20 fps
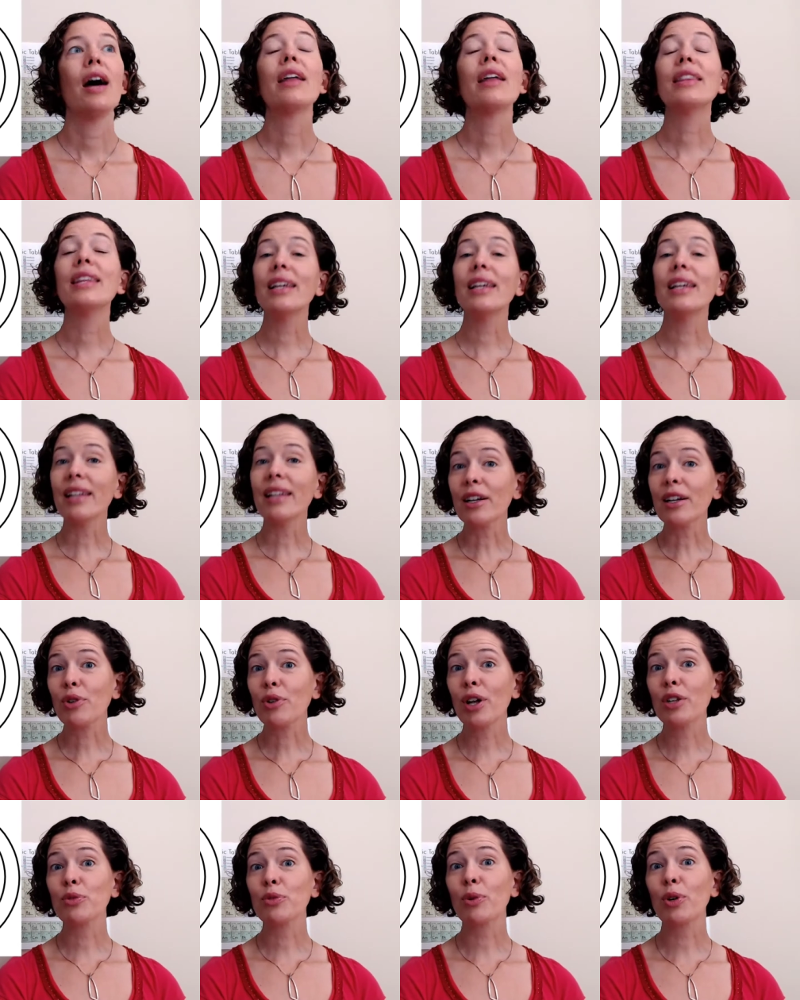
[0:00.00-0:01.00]
The
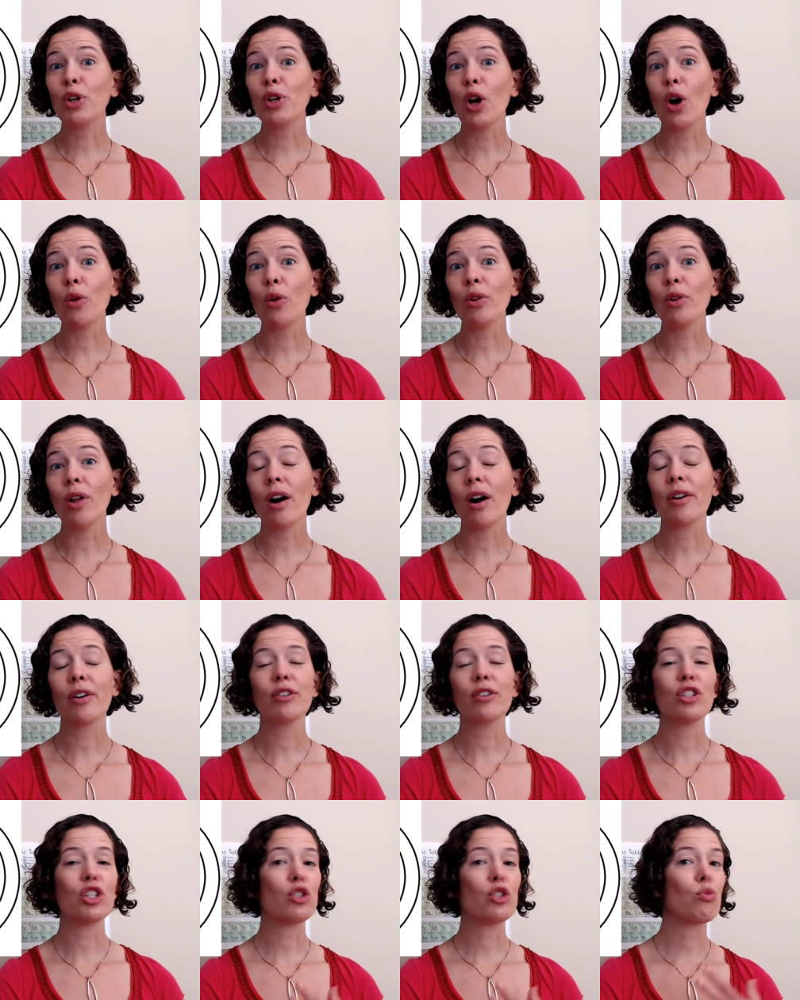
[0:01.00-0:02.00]
electrons were no longer
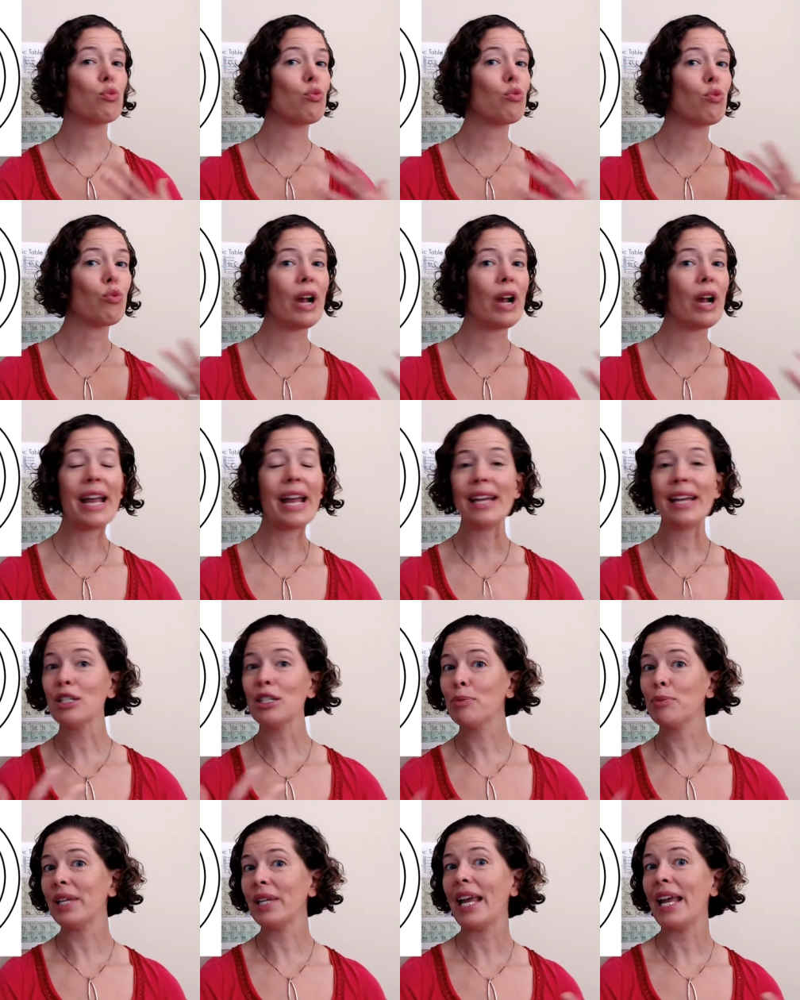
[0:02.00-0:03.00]
just
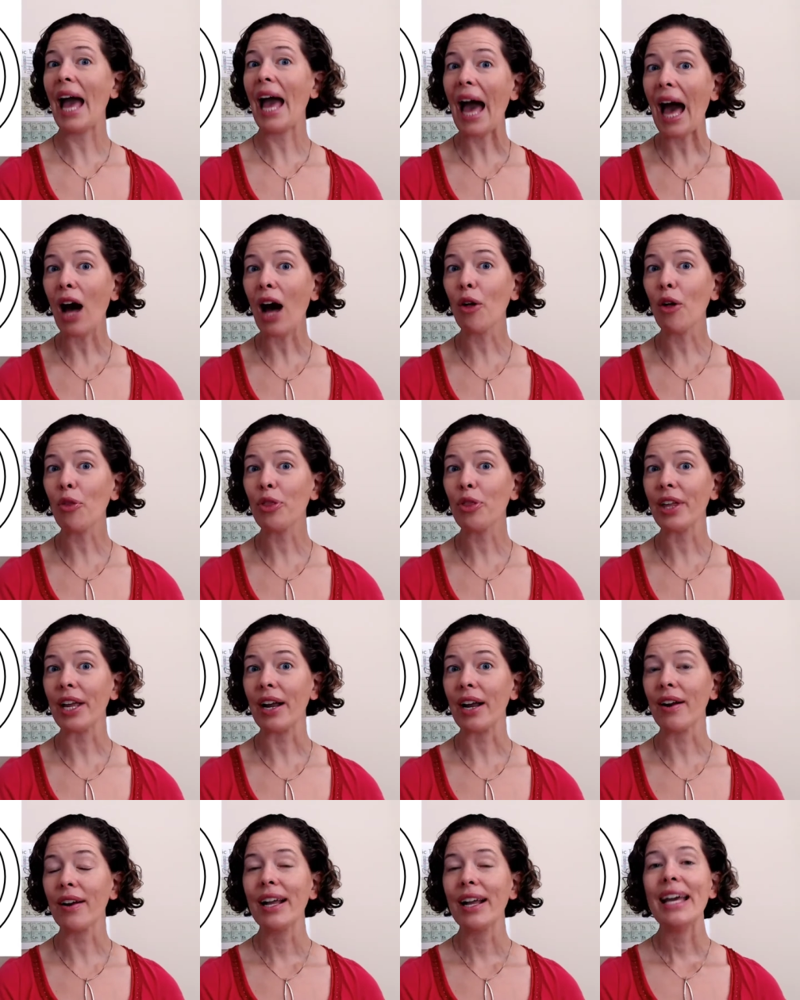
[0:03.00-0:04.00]
randomly out
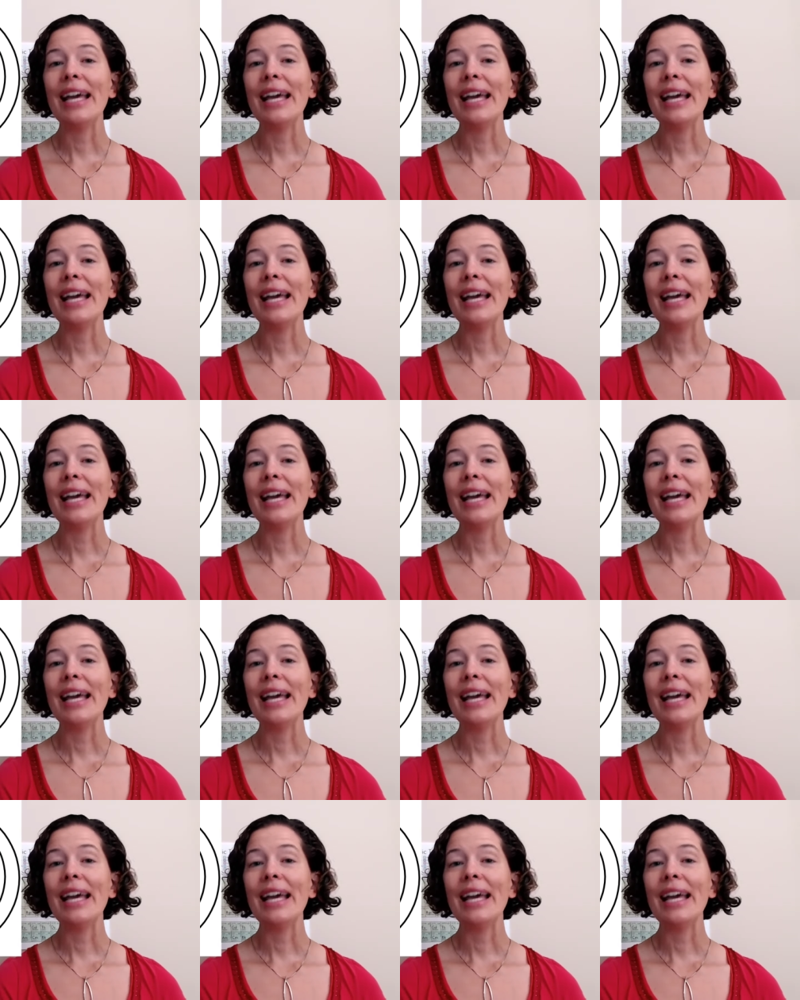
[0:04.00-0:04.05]
there.